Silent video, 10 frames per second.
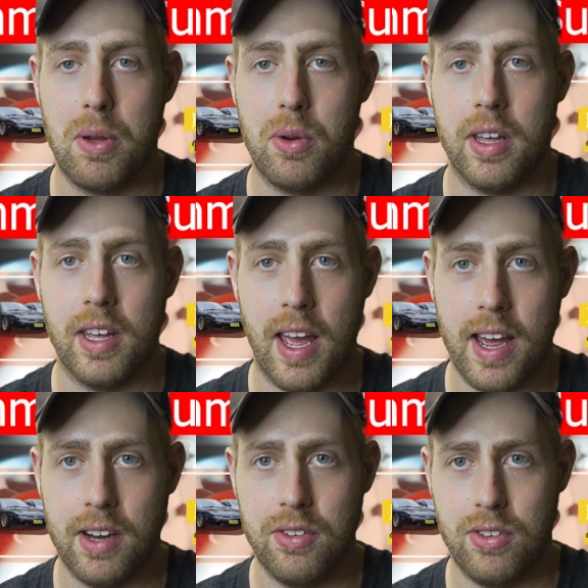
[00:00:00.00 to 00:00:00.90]
building a
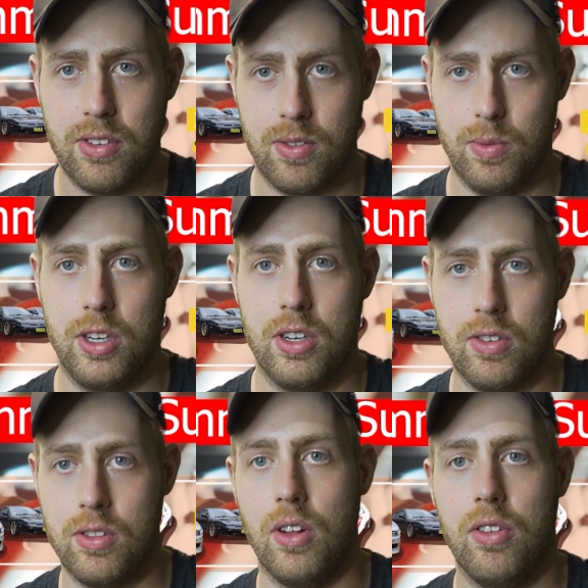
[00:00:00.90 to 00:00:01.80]
house, which
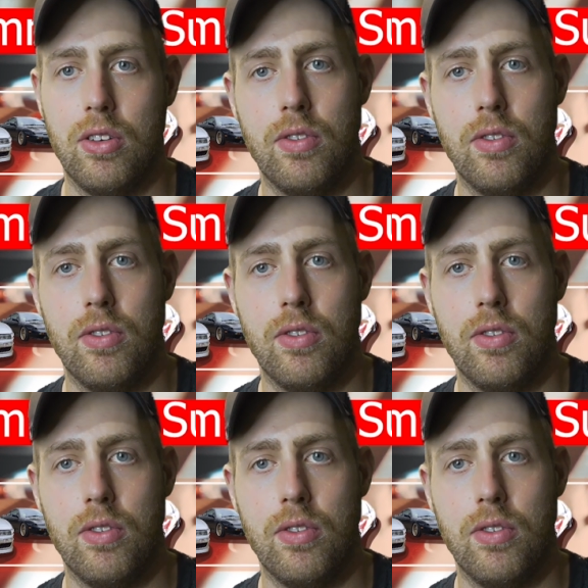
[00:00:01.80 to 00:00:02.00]
is not too